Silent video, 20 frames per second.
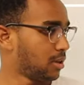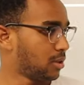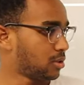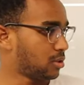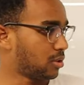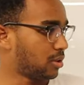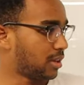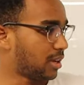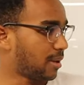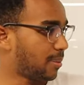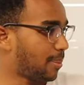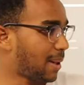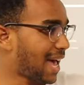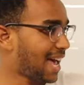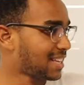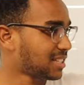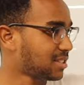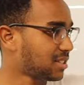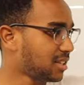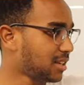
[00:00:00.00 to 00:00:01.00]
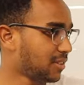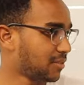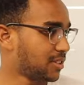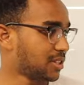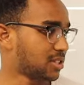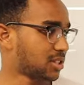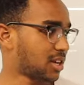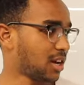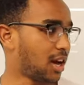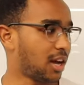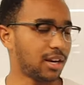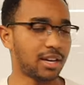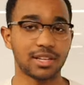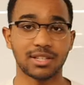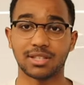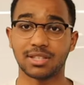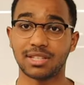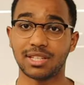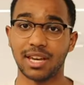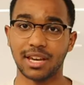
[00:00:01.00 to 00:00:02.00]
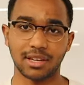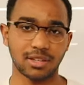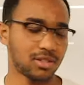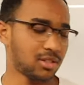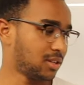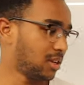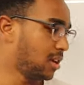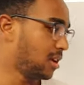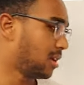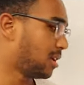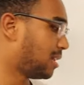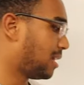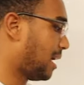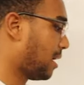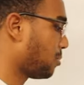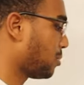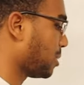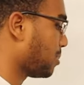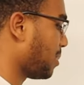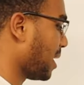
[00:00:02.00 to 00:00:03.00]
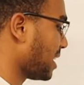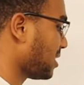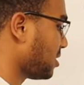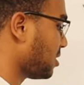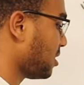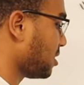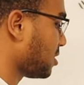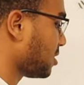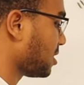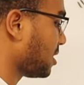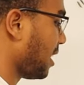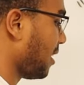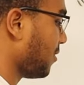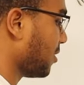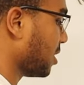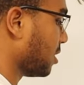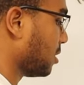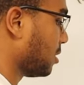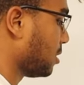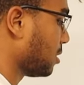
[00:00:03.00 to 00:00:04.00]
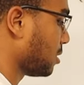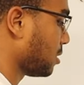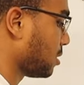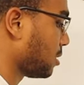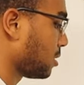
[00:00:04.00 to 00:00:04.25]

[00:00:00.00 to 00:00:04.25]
So the capacity of this cut is six. Now we bested seven,